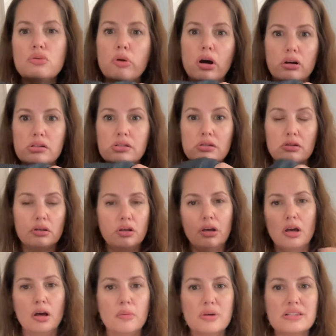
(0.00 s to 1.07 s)

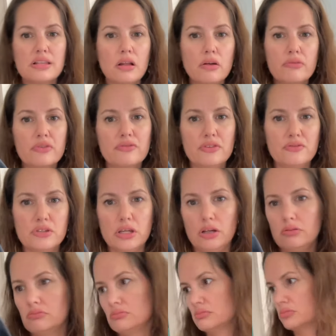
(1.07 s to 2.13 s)
I'm gonna sell them for 15,
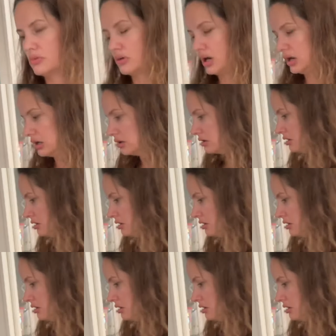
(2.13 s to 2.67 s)
okay?